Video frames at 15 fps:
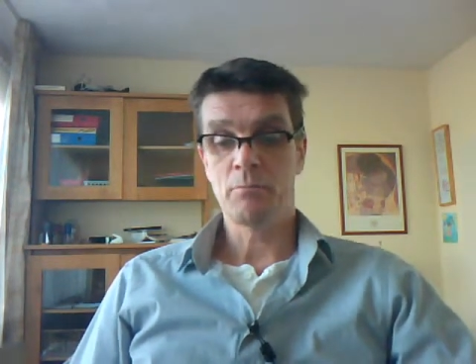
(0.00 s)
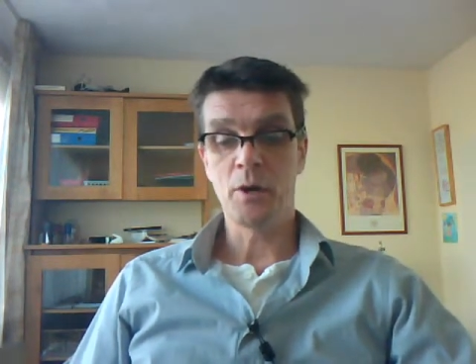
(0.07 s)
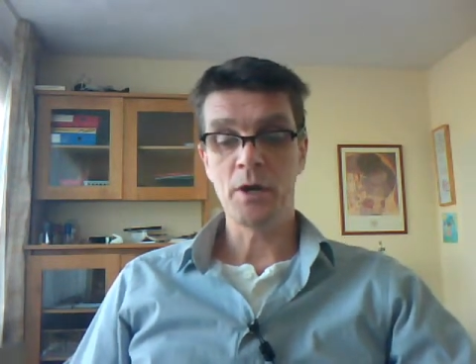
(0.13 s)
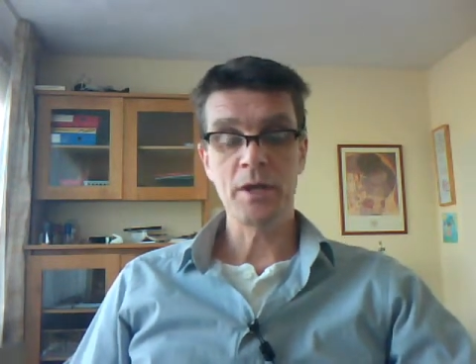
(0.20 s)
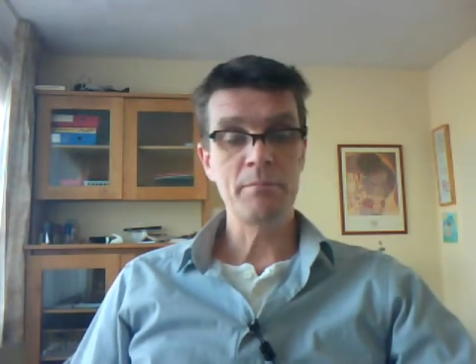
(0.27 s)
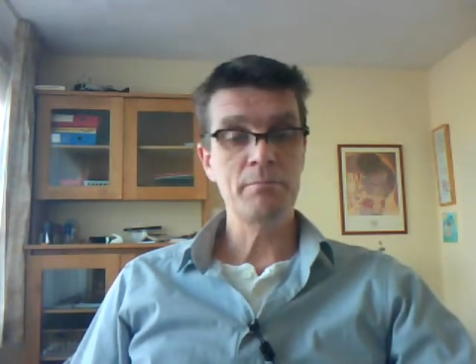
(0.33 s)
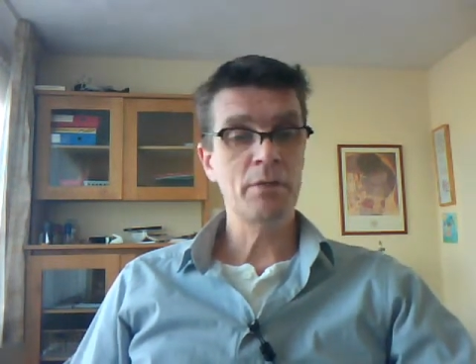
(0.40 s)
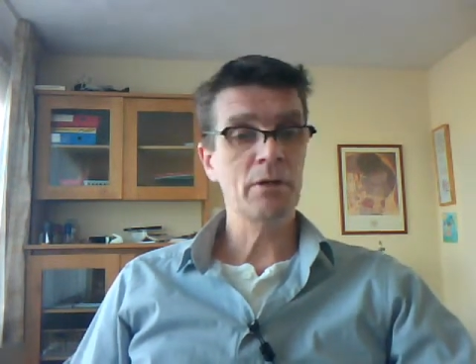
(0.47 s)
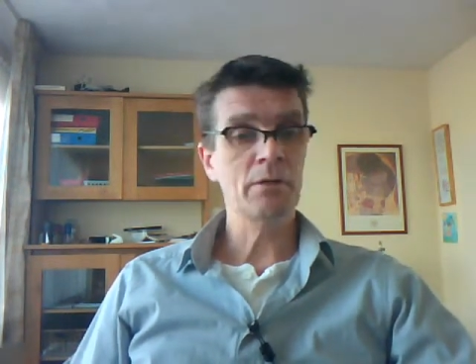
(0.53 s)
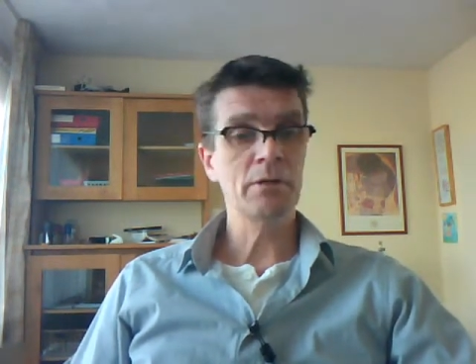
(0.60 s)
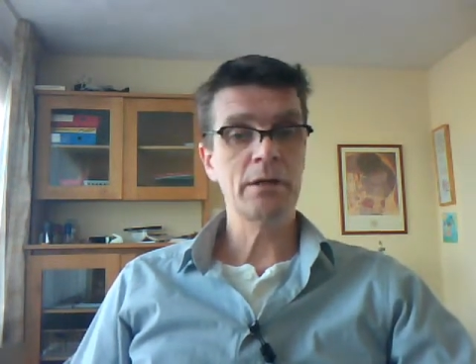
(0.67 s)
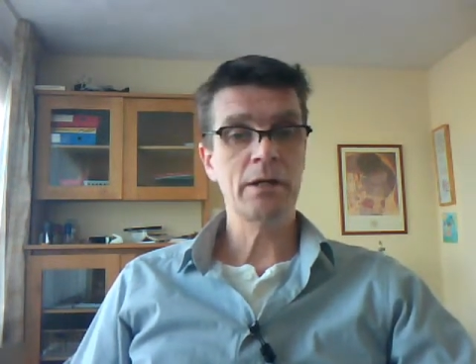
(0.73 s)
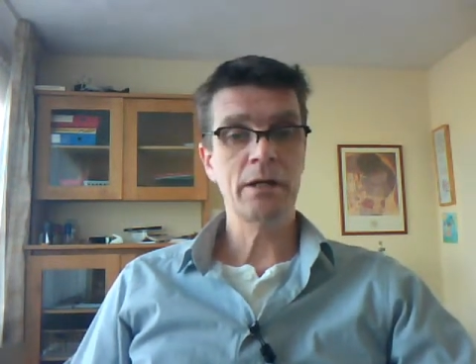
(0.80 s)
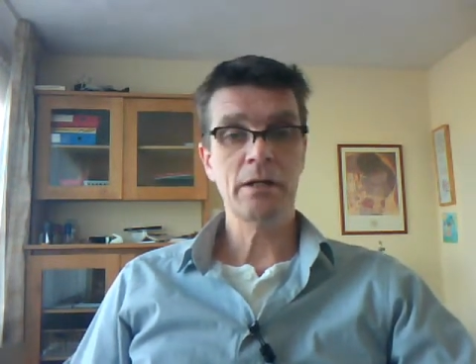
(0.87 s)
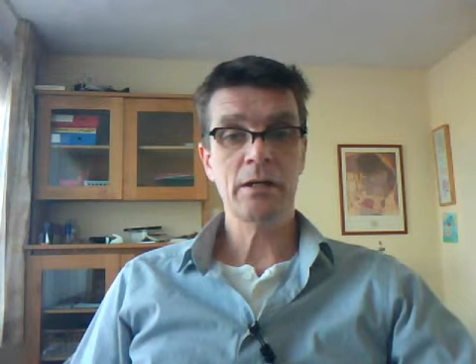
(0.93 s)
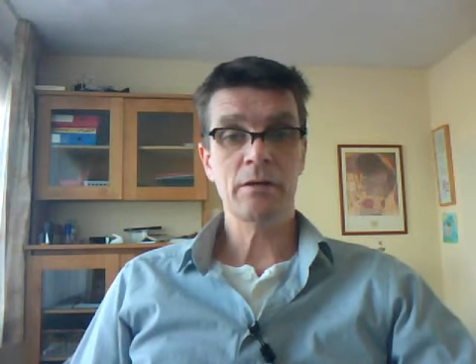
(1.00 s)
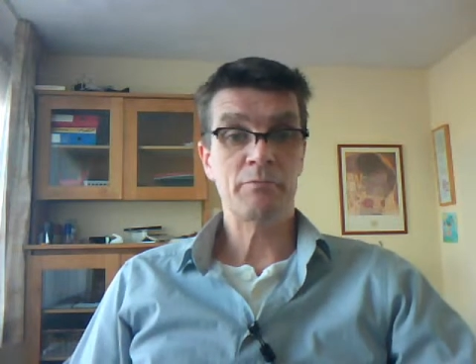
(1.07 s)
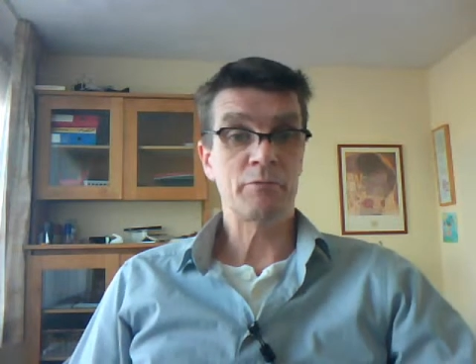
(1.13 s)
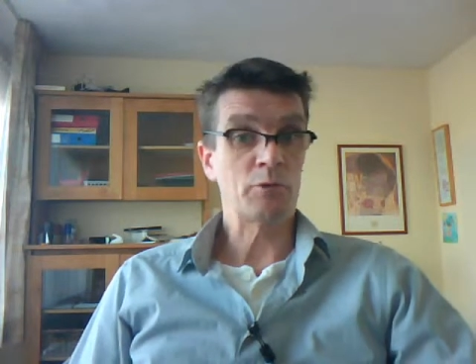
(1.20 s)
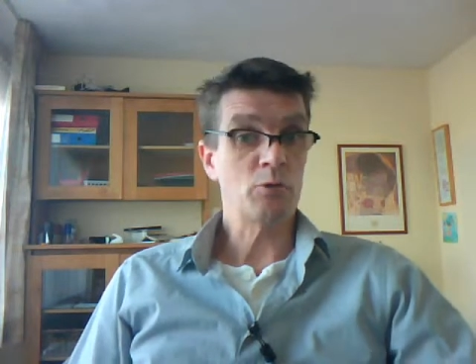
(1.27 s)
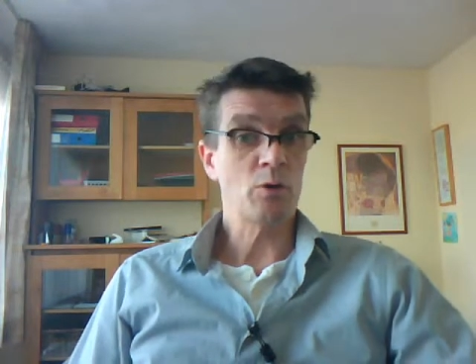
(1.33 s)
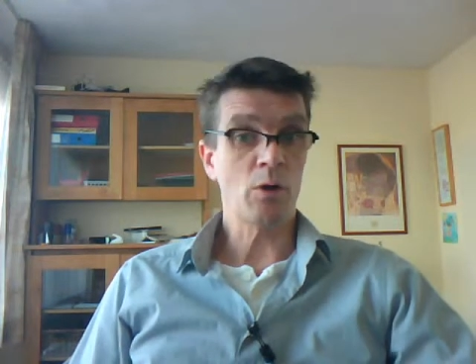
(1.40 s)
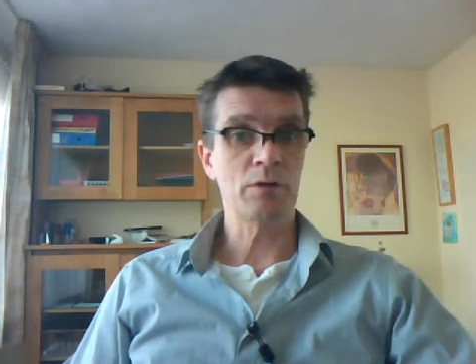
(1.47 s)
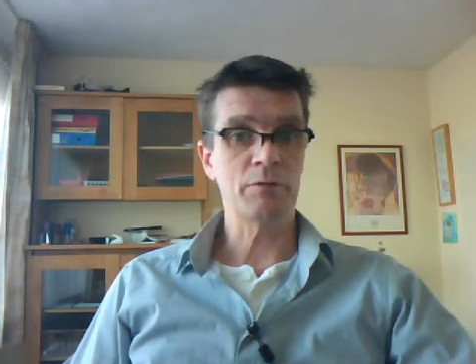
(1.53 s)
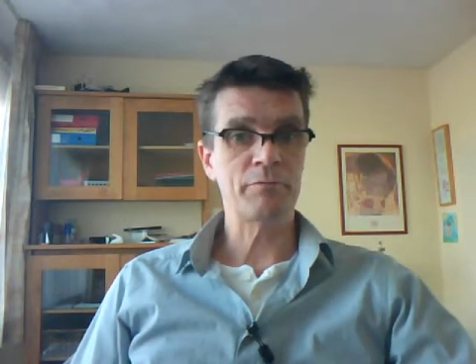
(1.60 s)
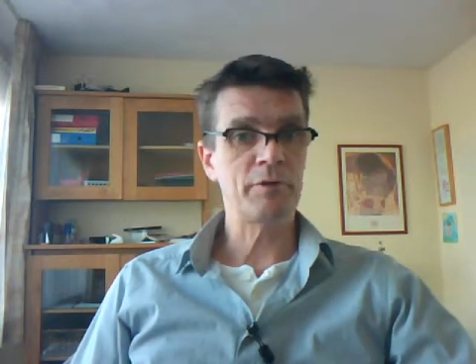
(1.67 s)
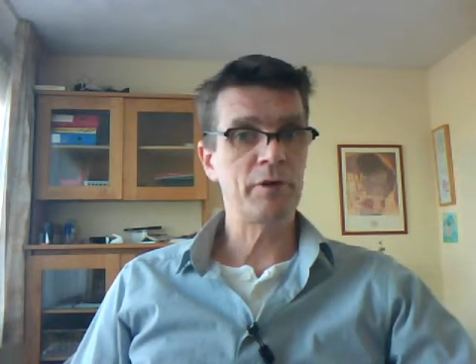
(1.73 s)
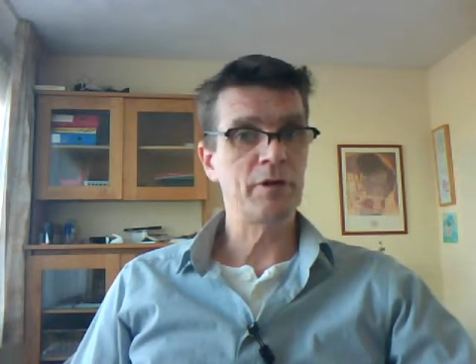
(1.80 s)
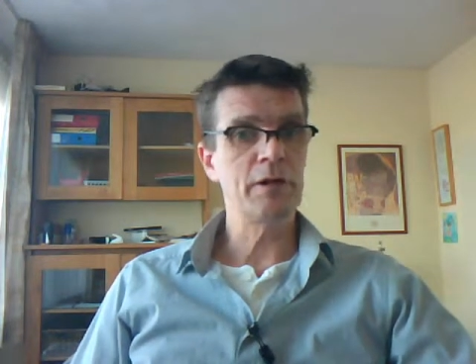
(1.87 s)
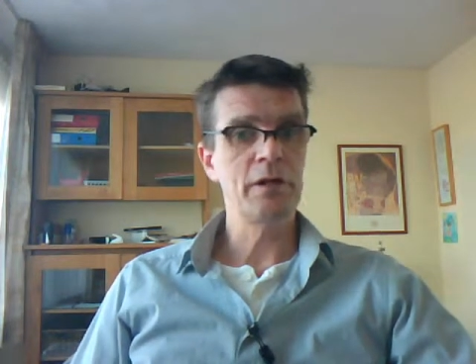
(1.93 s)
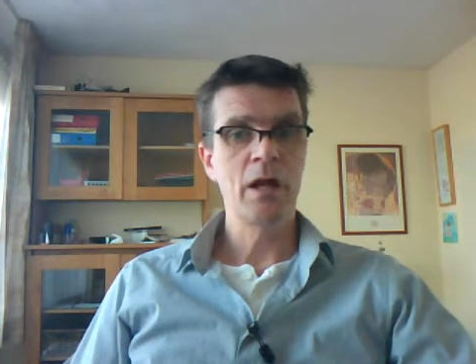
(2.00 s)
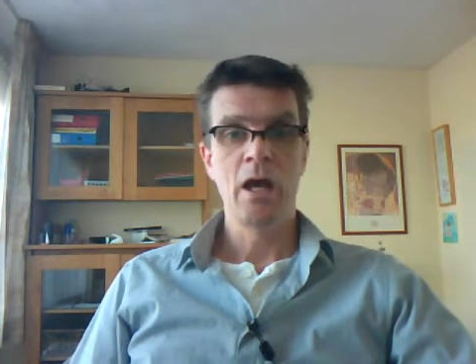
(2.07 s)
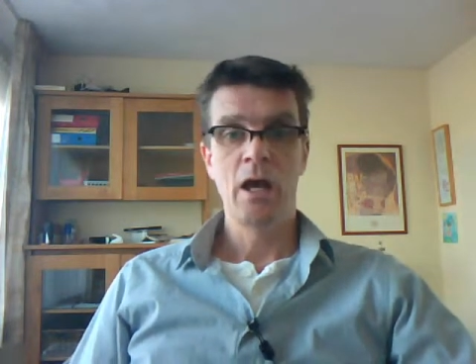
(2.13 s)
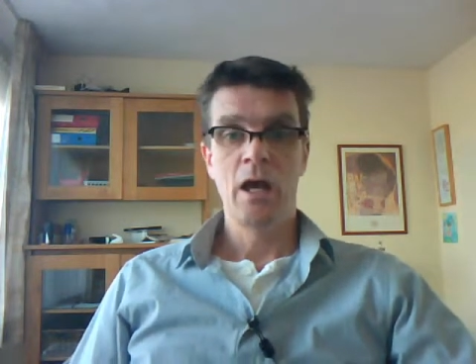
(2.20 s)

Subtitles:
bodybuilding, photography,